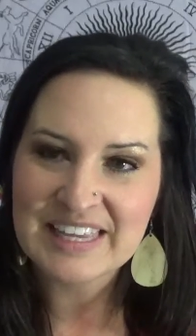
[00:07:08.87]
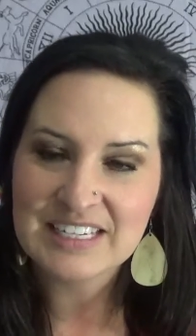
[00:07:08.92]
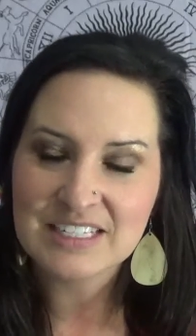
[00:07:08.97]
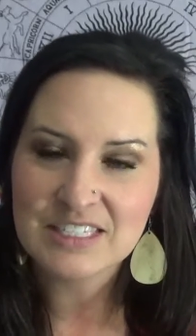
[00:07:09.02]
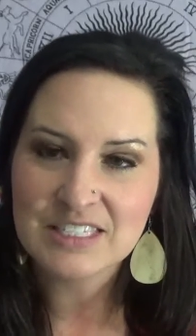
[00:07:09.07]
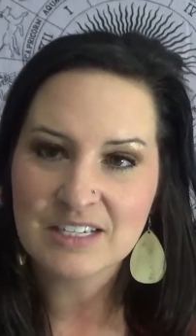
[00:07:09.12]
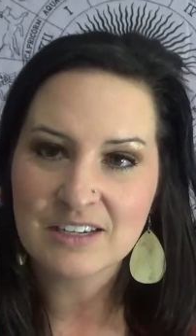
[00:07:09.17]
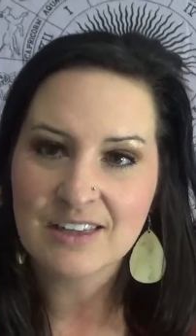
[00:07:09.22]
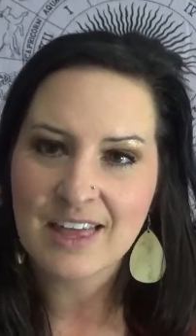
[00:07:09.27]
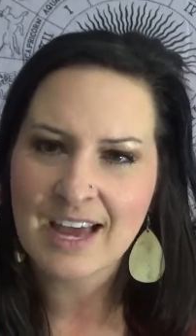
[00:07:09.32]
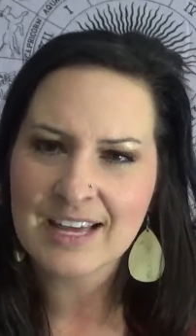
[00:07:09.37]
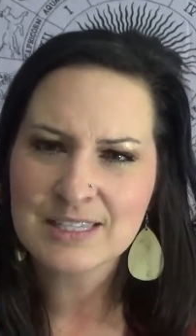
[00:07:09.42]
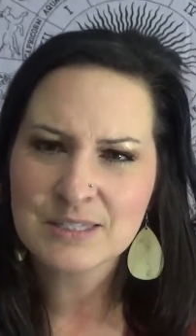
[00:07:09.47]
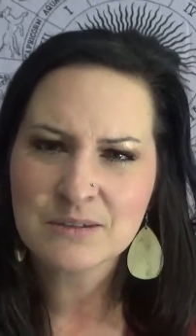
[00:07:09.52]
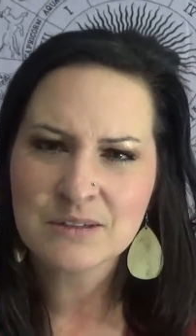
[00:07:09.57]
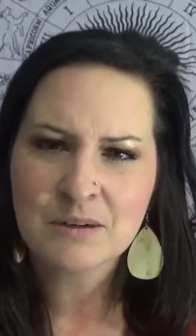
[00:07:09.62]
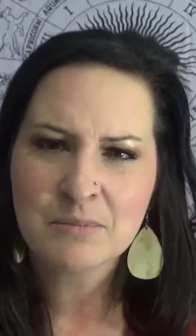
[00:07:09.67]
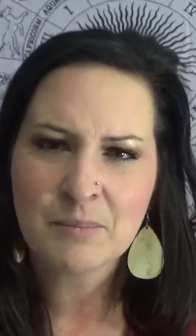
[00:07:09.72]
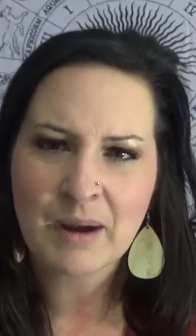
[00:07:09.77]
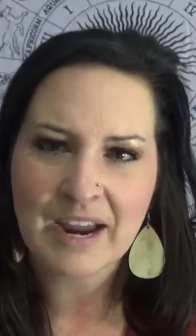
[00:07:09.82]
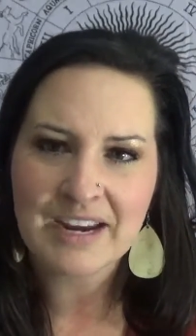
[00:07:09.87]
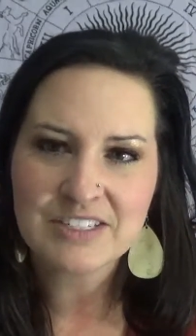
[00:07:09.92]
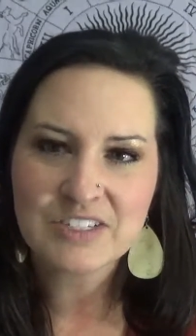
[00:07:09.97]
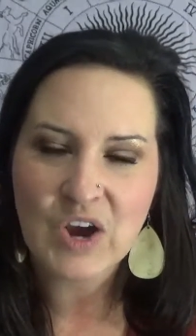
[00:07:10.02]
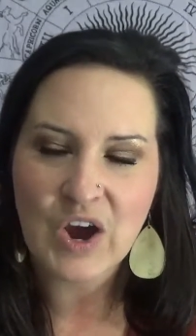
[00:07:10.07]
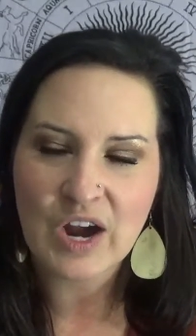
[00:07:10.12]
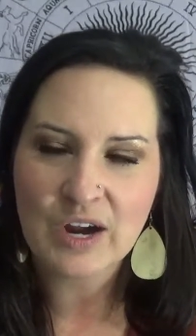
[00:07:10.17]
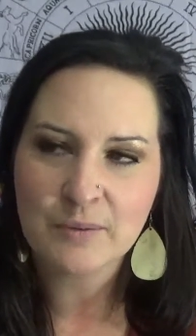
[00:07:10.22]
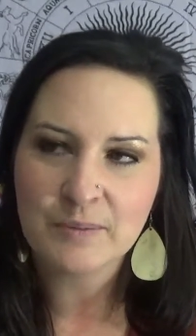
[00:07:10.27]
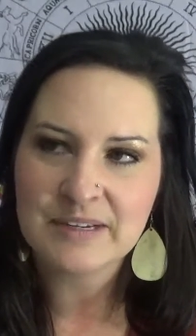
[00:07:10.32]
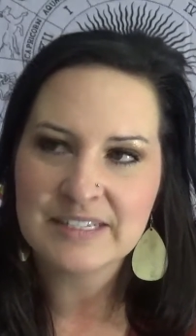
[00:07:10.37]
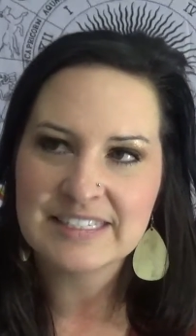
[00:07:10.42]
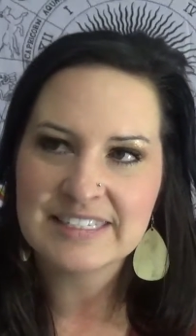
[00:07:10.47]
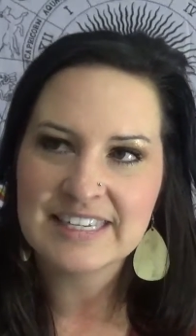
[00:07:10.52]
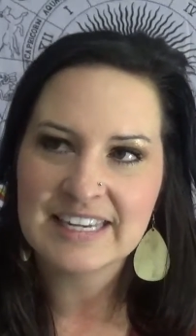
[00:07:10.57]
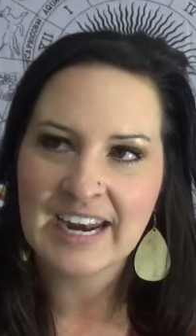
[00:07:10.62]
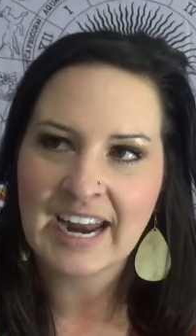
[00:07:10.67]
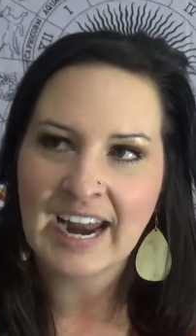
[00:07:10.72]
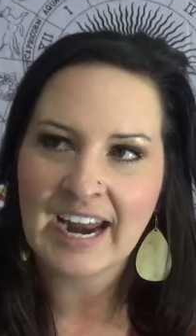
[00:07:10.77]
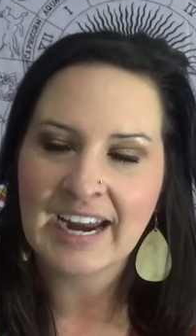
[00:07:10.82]
And so that's where my talk went
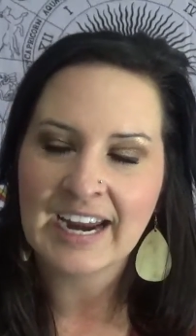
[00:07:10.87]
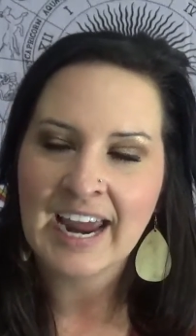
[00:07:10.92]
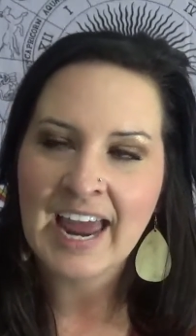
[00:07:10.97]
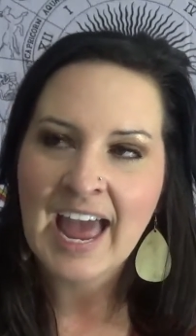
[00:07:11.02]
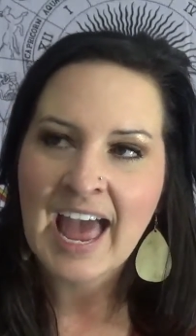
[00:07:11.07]
today.